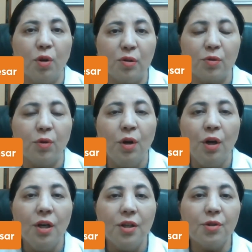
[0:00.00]
also,
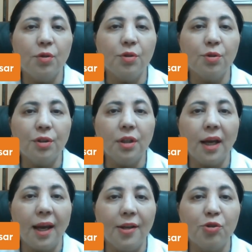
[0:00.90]
so the
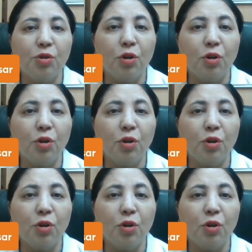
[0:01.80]
hair should